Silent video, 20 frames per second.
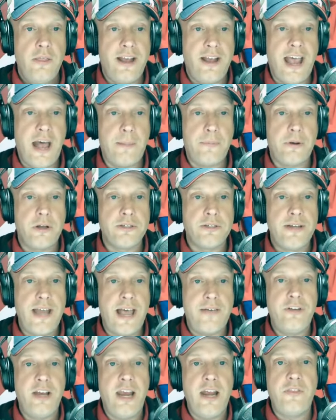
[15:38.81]
the Capitals
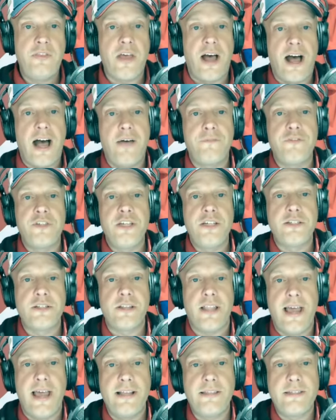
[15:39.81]
navigate the
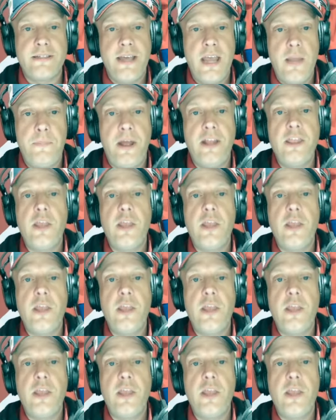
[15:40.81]
offseason landscape